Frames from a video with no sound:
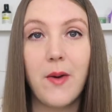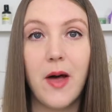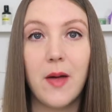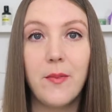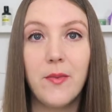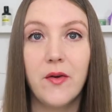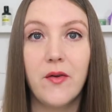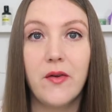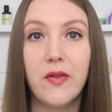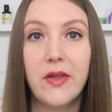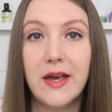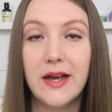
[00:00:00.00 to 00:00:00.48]
I'll
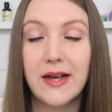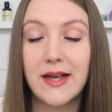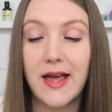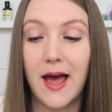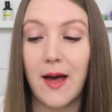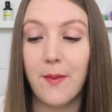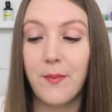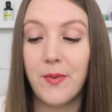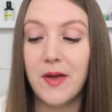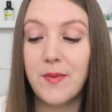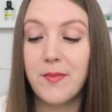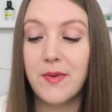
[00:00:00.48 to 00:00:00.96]
be really
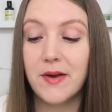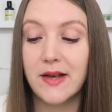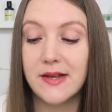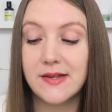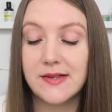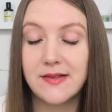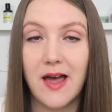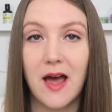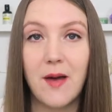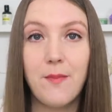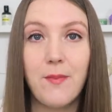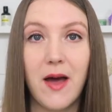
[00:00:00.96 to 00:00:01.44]
happy
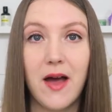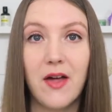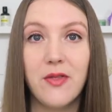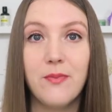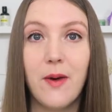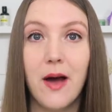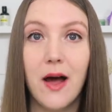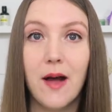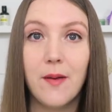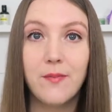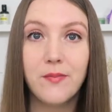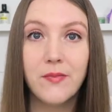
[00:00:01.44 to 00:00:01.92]
because that bath
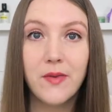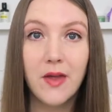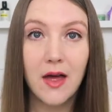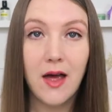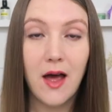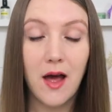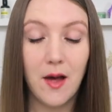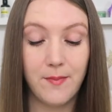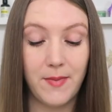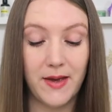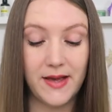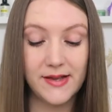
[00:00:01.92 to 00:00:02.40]
bomb,
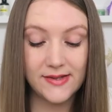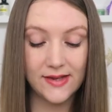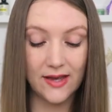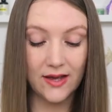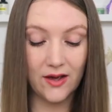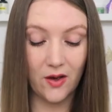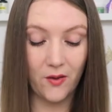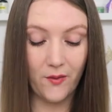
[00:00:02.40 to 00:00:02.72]
amazing.